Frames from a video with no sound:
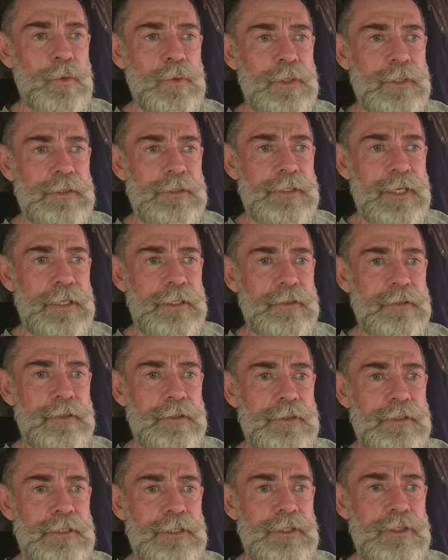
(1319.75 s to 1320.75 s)
You can take the
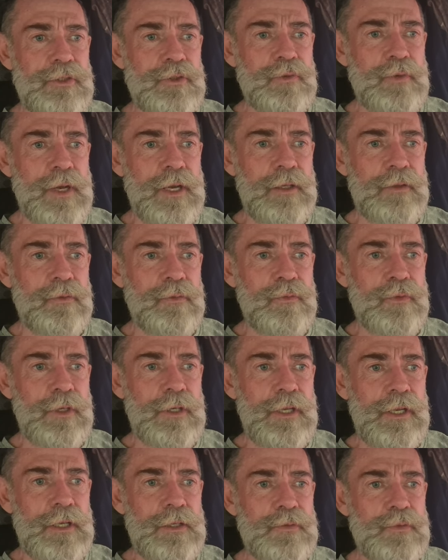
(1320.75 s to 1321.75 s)
teacher out of the
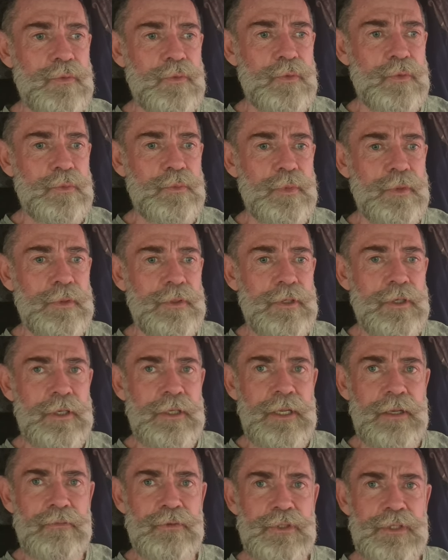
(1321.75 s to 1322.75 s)
classroom, but you can
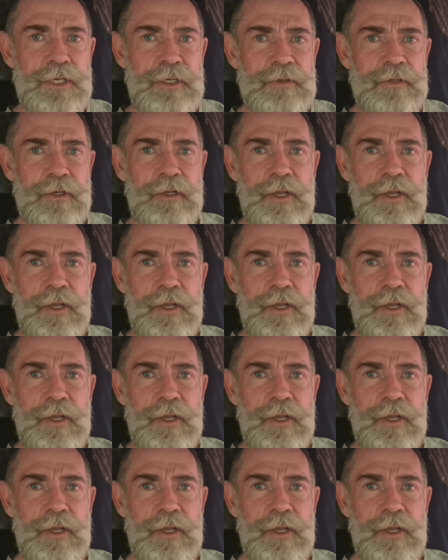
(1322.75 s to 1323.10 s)
never take the